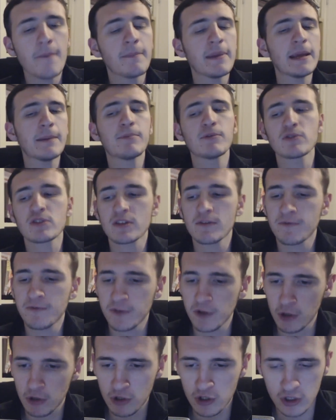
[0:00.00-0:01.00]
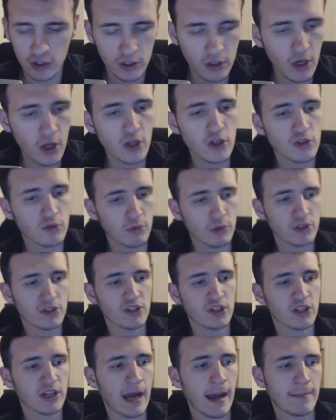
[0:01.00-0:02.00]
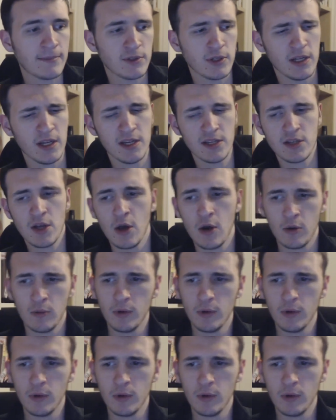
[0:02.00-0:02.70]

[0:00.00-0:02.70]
People's confusion towards the chapter is,